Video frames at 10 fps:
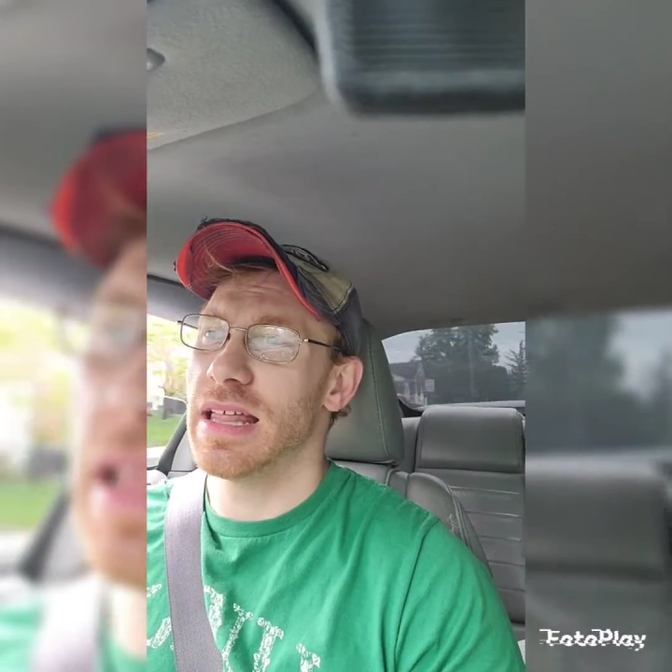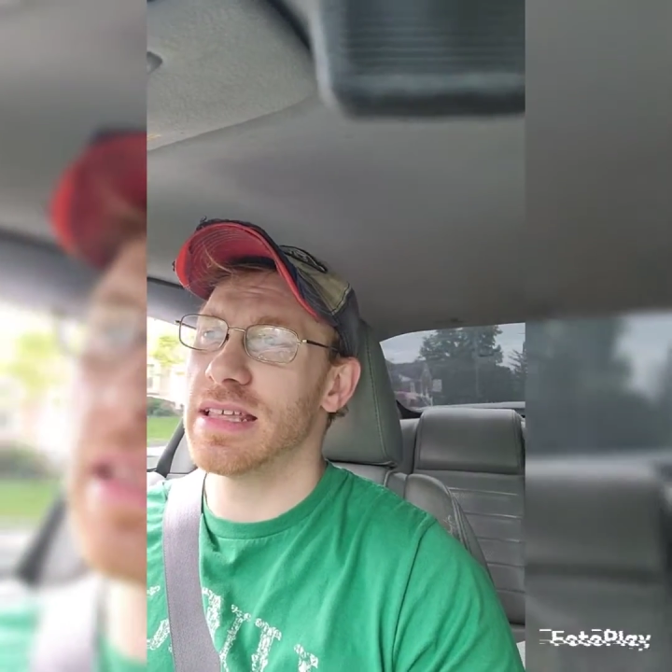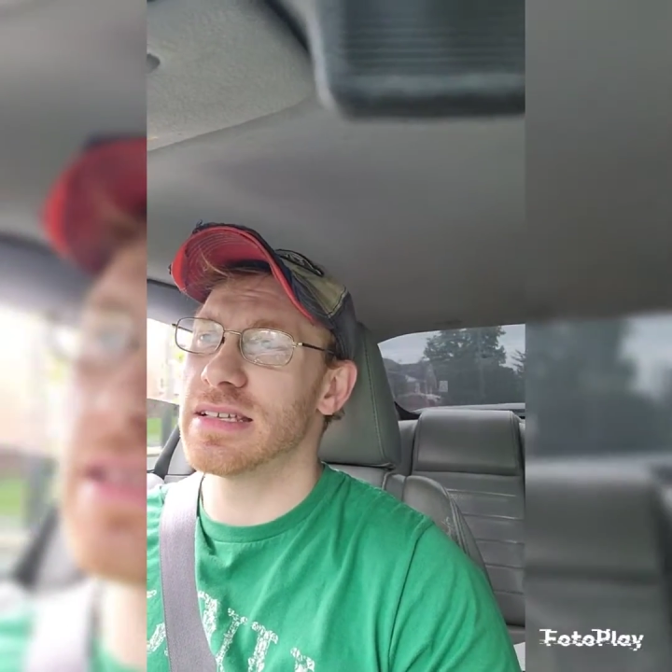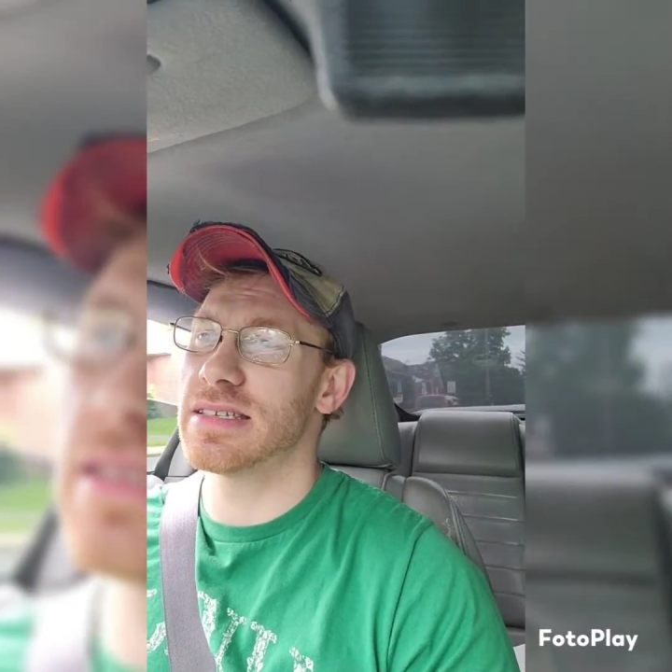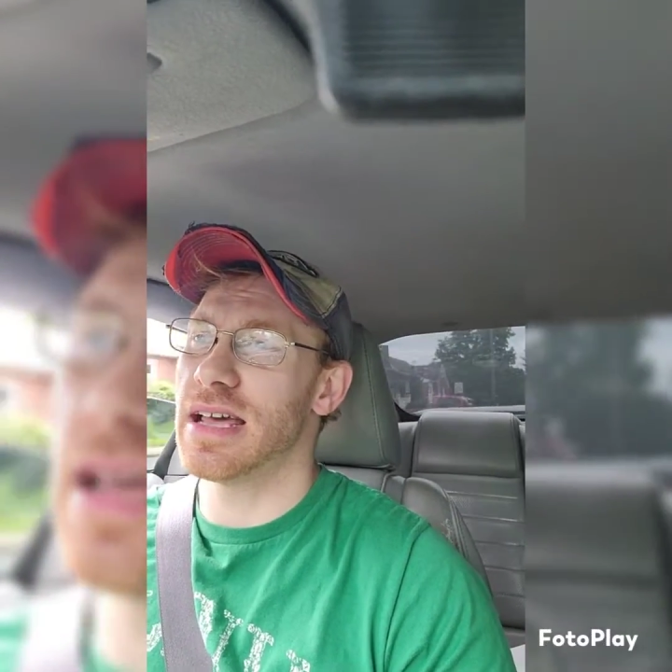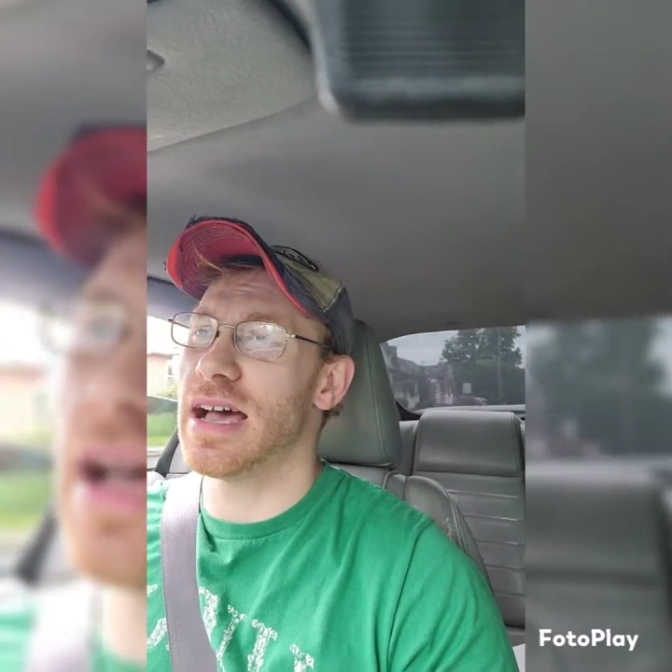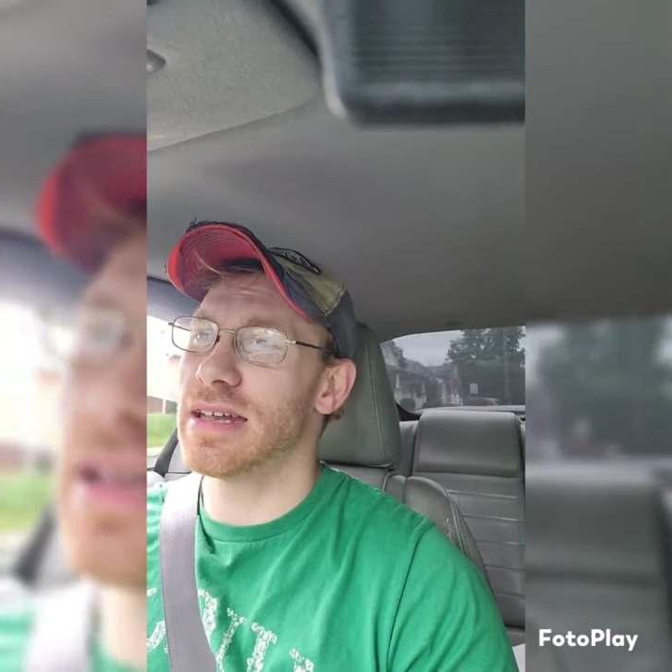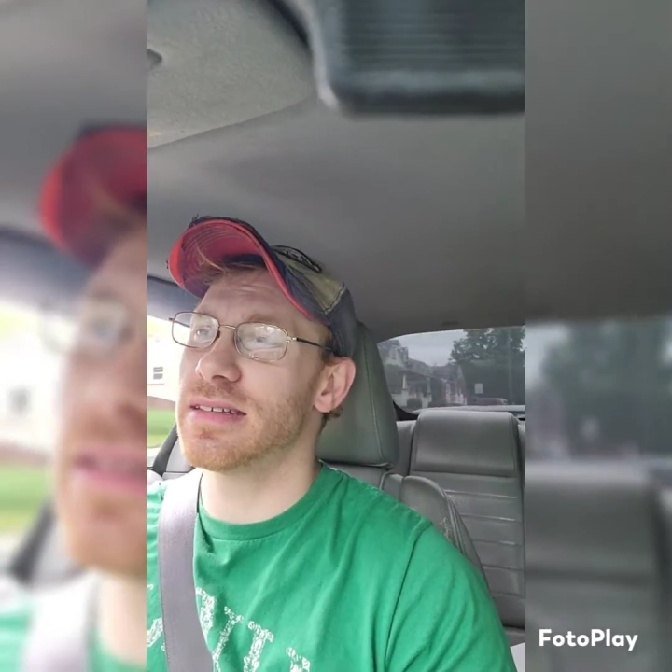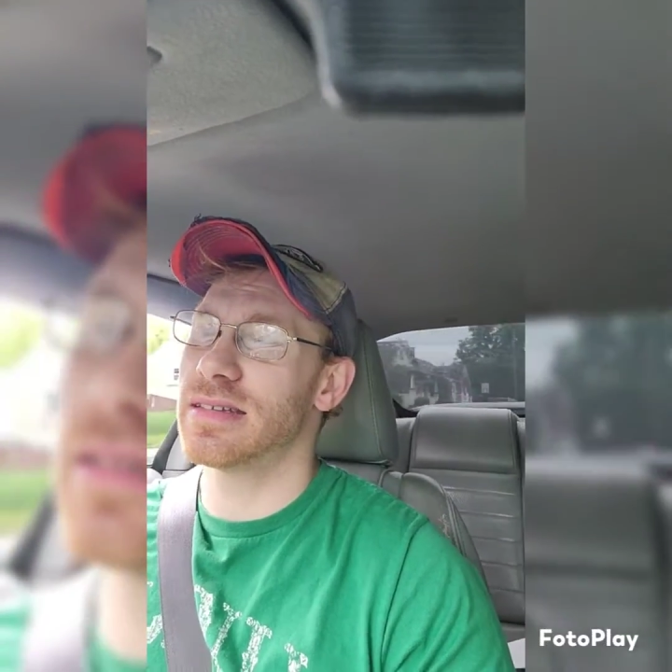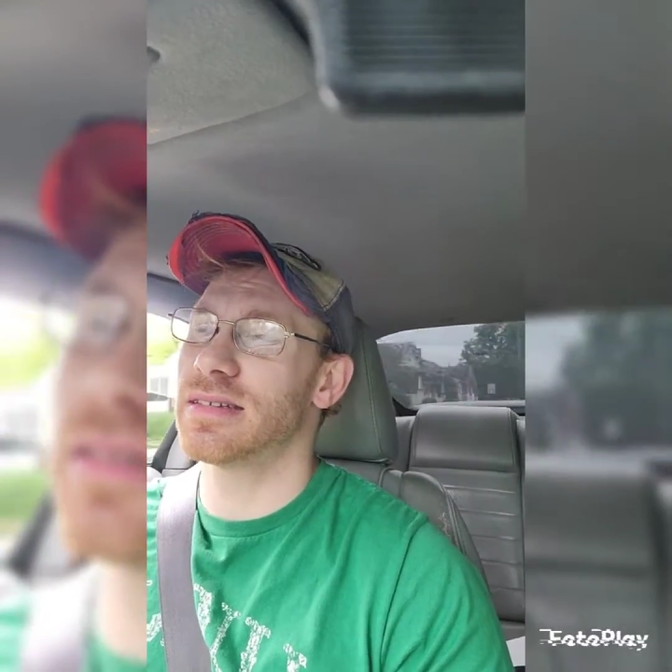at least not